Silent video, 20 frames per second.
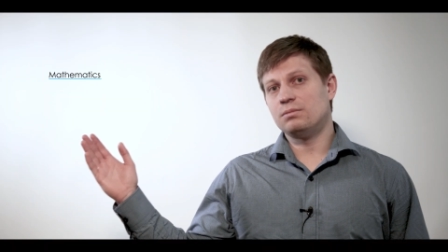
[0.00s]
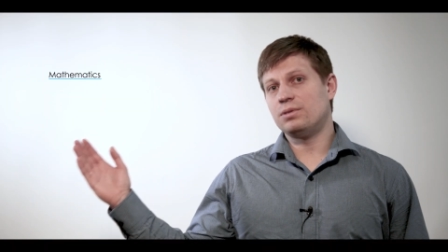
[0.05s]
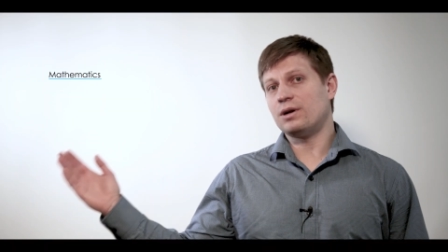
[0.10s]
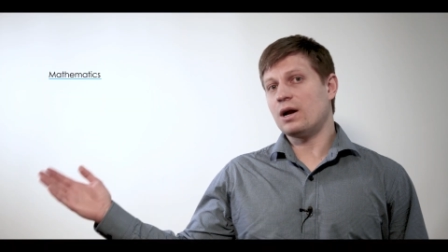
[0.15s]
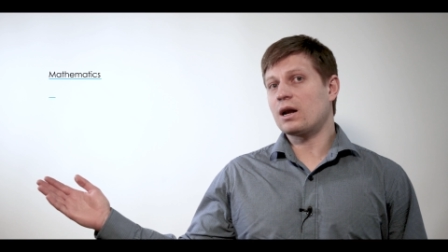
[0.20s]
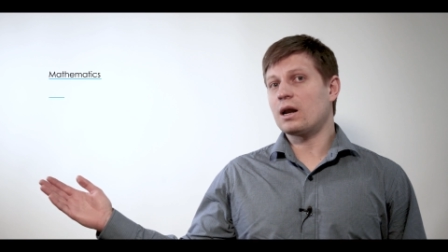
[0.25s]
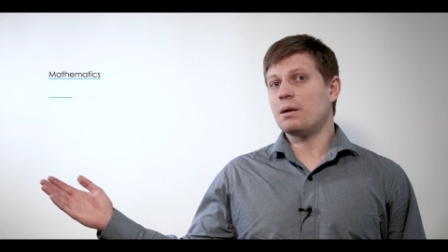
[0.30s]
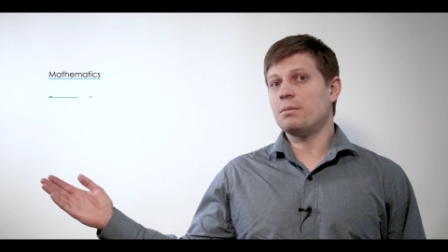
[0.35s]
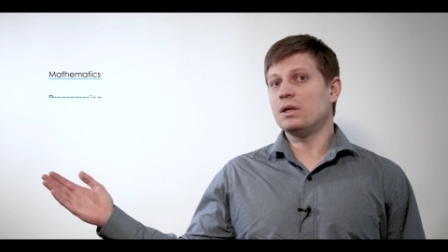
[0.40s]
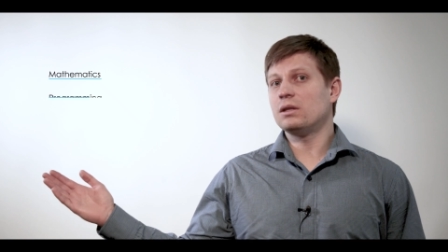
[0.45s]

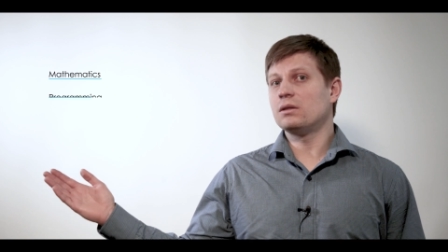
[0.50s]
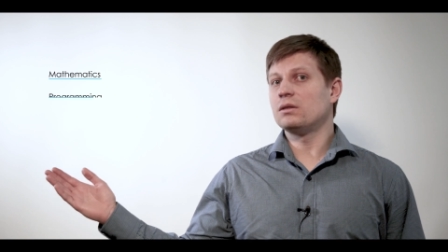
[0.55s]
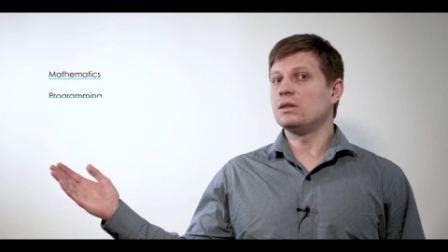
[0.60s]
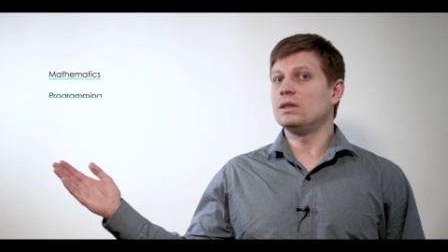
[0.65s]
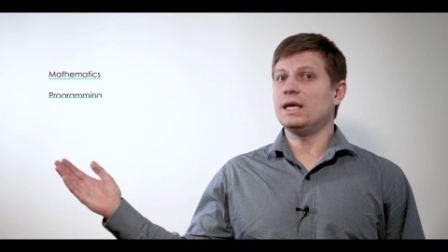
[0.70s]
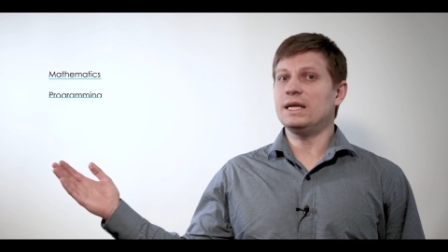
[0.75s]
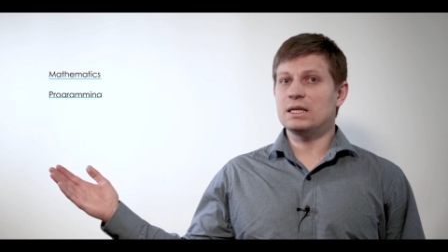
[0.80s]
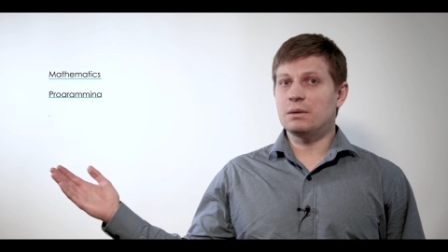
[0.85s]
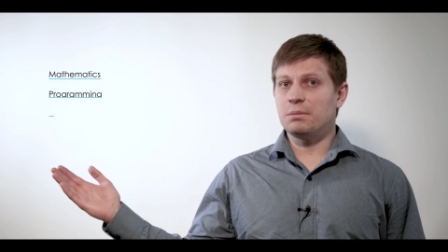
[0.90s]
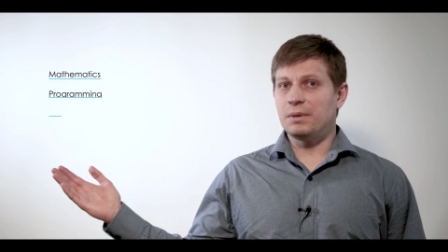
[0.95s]
programming,
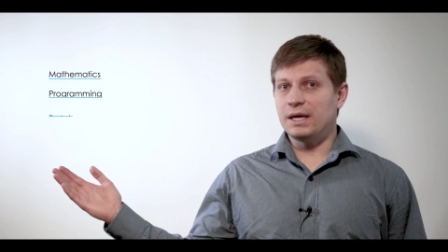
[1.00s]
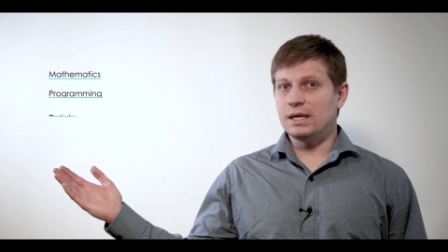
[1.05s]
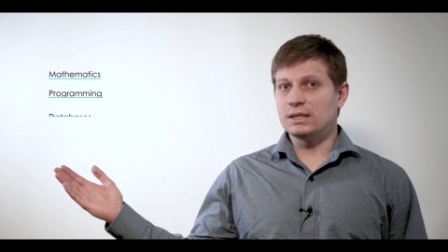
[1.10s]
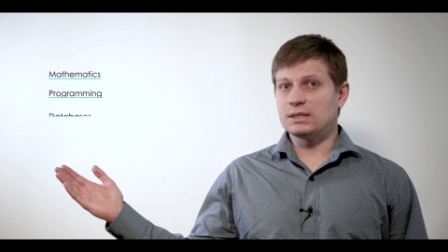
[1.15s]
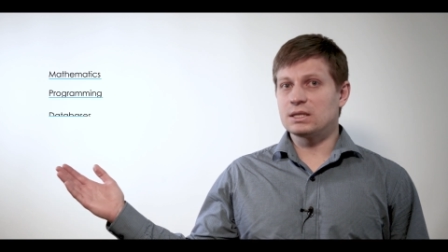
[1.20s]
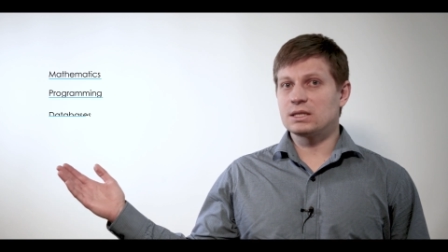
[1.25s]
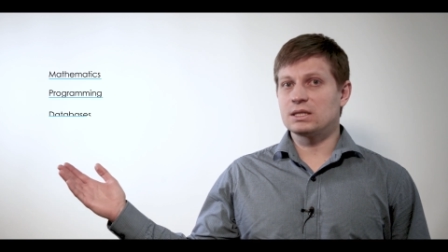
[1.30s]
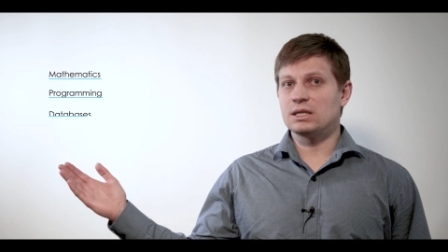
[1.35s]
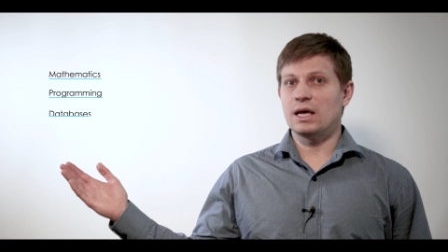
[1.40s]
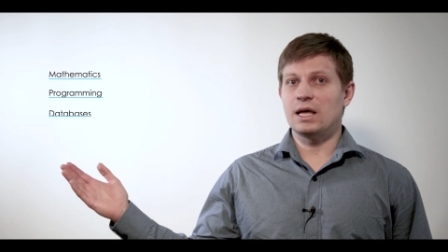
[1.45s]

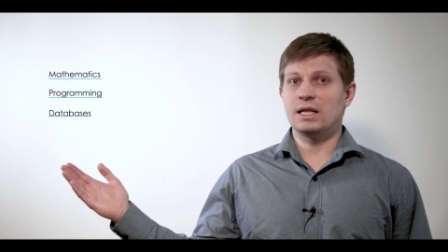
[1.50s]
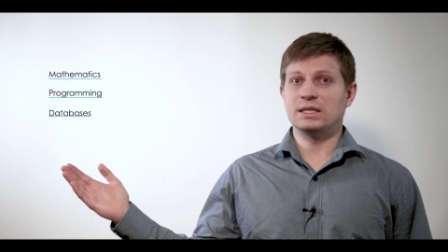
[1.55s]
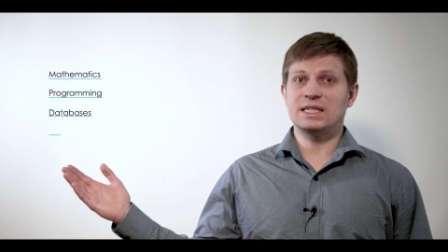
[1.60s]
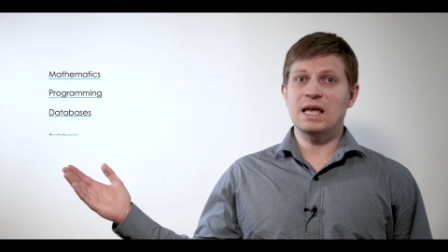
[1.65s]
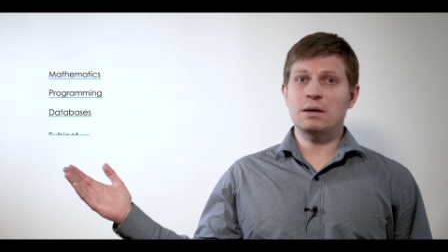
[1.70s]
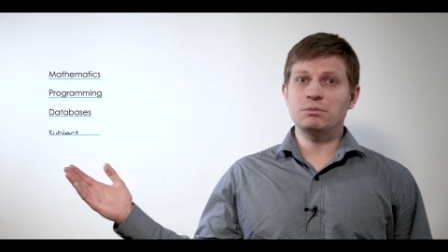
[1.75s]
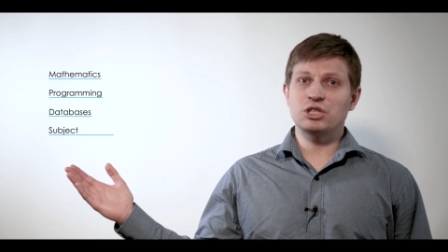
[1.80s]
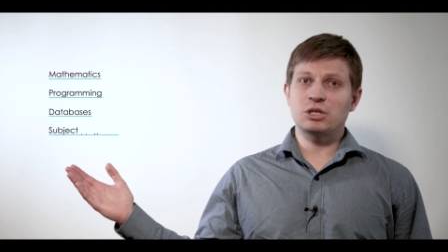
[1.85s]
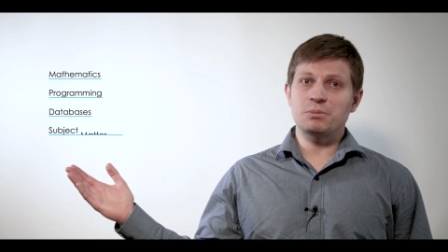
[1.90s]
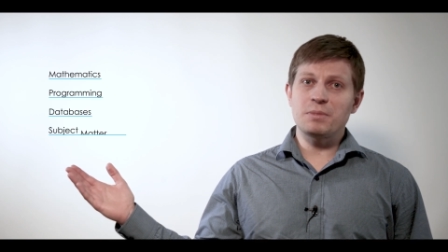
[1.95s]
databases, and
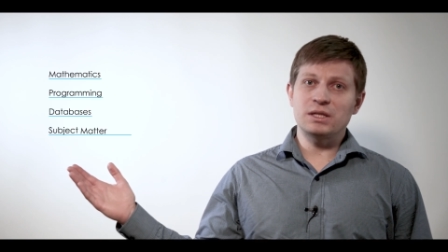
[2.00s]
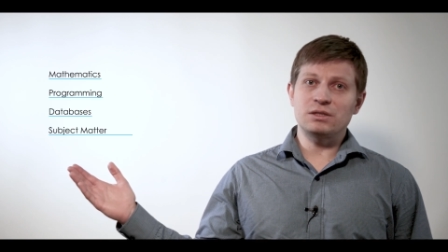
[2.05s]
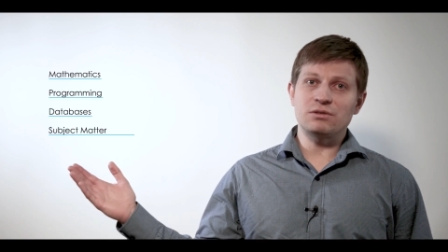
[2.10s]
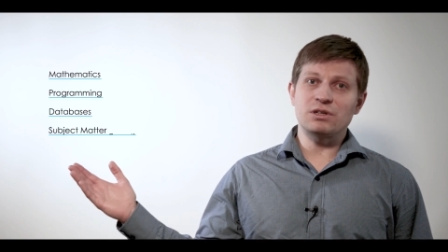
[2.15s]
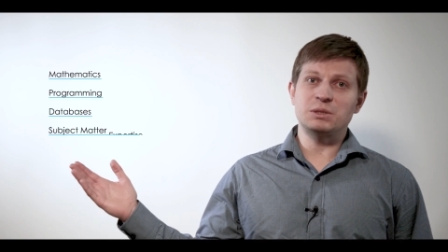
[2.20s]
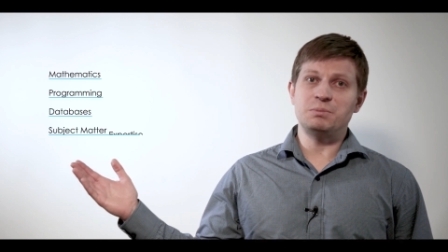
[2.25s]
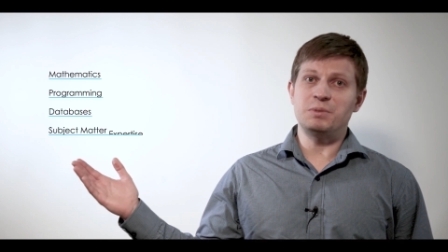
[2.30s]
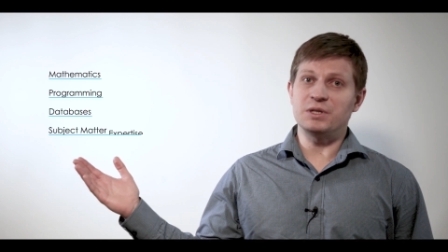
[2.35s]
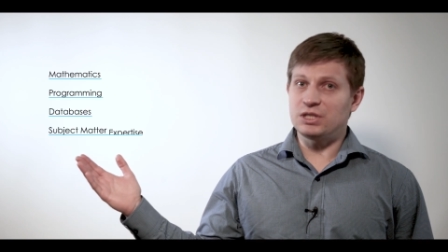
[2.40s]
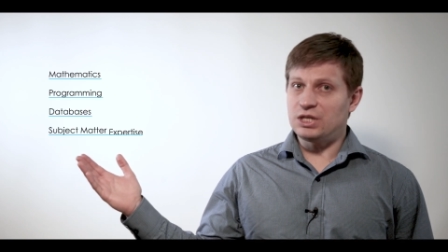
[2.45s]
subject matter
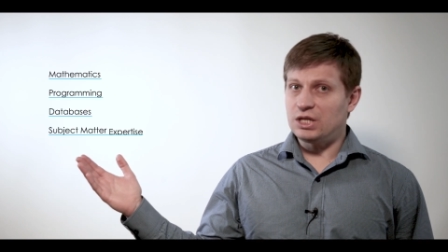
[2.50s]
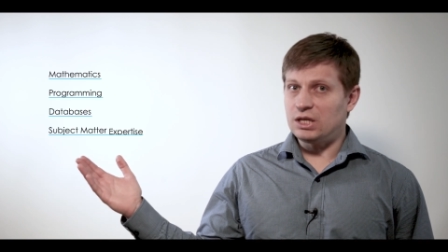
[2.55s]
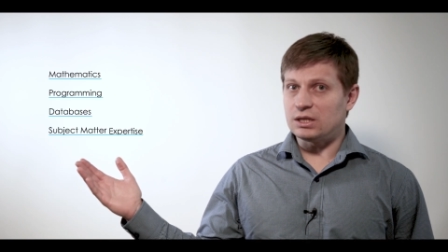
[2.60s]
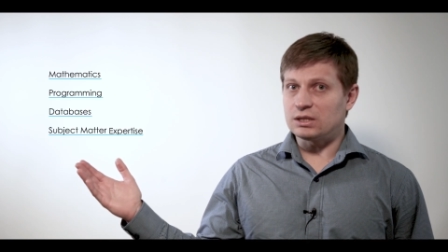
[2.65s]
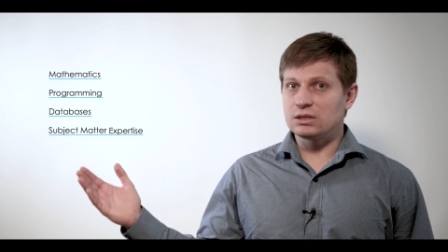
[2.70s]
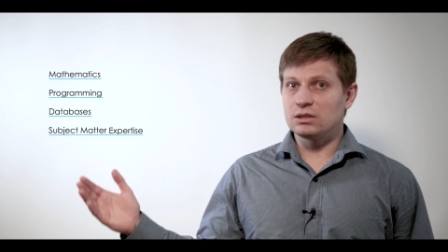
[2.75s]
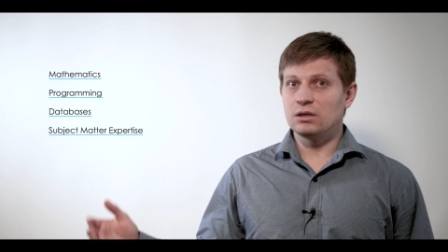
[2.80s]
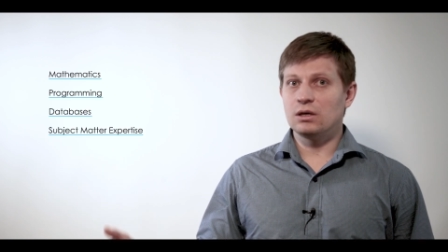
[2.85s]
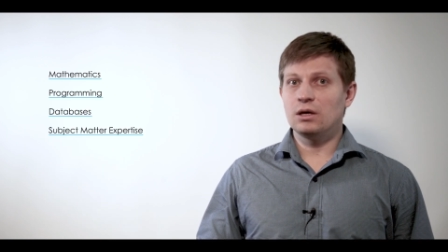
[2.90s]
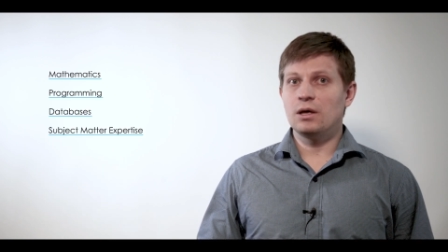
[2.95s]

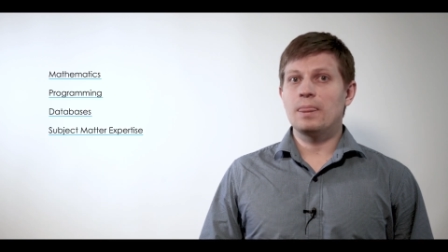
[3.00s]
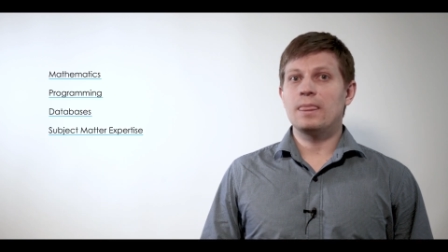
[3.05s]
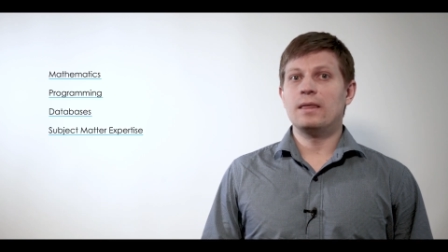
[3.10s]
expertise